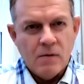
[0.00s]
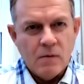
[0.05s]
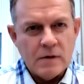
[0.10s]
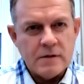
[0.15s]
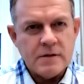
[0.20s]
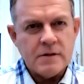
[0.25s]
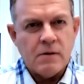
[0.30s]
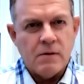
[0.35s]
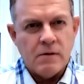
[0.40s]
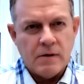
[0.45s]

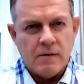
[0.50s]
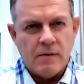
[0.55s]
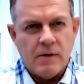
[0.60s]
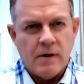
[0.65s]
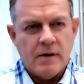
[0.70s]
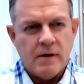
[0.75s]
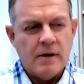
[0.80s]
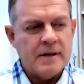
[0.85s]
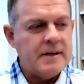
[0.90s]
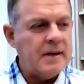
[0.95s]
what's going
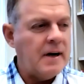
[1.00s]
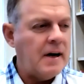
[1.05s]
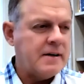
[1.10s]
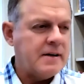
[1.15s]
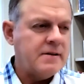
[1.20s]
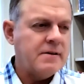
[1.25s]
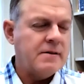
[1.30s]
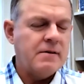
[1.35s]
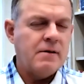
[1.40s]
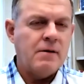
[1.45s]
wrong, a
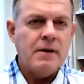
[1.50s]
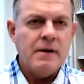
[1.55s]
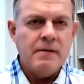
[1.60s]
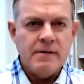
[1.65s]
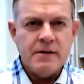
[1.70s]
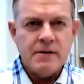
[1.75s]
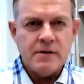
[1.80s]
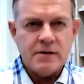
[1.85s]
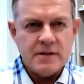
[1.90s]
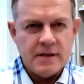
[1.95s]
doctor or
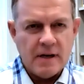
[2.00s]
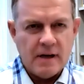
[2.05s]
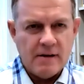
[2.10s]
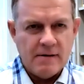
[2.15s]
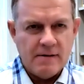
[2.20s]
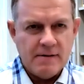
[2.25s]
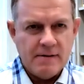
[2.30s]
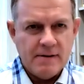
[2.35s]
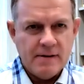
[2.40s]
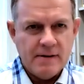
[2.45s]
even
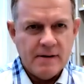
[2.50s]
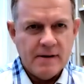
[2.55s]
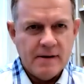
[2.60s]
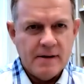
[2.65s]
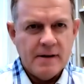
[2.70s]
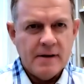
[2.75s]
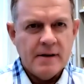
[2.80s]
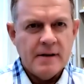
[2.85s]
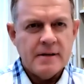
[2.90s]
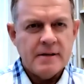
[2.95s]
yourself,
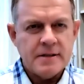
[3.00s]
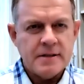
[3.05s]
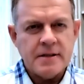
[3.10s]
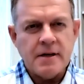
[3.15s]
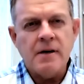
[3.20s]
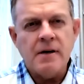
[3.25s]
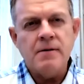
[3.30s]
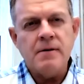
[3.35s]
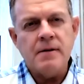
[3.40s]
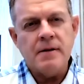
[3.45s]

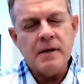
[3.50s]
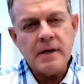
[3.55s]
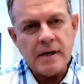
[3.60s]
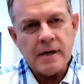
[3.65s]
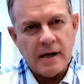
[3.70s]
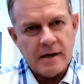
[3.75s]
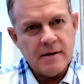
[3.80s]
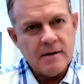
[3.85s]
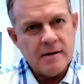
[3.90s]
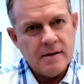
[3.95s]
start with the
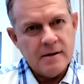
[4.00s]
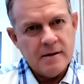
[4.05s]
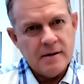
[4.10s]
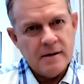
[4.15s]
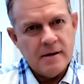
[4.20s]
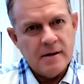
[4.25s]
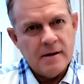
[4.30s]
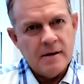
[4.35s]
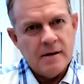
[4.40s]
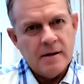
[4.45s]
gut,
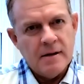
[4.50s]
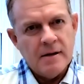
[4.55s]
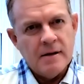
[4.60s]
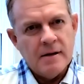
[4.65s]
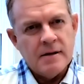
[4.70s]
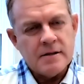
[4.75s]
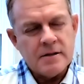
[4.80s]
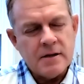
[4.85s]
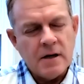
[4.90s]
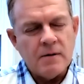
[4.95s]

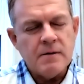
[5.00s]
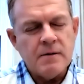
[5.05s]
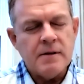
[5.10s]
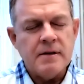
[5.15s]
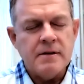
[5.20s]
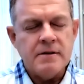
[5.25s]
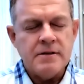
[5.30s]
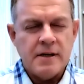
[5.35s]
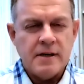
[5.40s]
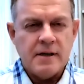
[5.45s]
start with
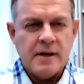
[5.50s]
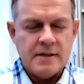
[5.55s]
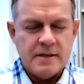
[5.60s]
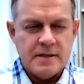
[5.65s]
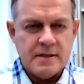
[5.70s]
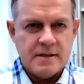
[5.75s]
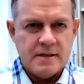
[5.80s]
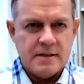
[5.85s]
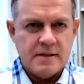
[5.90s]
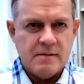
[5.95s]
the GI
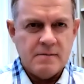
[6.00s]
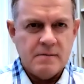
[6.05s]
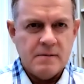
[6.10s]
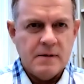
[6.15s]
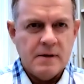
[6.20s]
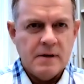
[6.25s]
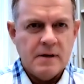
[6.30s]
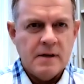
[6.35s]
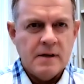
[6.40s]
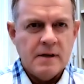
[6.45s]

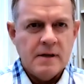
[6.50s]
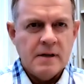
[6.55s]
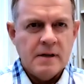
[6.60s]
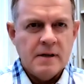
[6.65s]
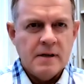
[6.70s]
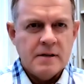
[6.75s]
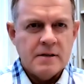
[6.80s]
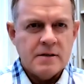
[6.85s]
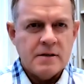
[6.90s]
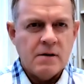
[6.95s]
system.
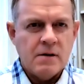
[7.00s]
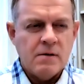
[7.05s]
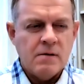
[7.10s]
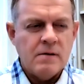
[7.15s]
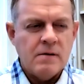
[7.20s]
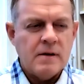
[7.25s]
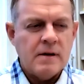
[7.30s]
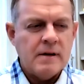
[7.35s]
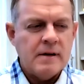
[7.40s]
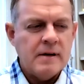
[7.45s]

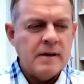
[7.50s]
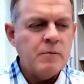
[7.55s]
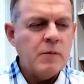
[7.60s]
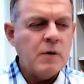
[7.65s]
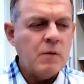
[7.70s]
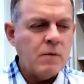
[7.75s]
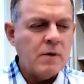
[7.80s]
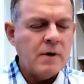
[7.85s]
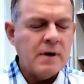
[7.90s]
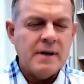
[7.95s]
So
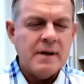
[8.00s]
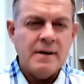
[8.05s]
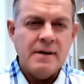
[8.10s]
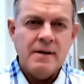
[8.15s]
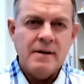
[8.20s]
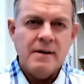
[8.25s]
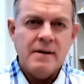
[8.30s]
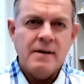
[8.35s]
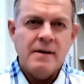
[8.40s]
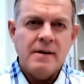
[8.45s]
number
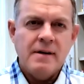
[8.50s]
1,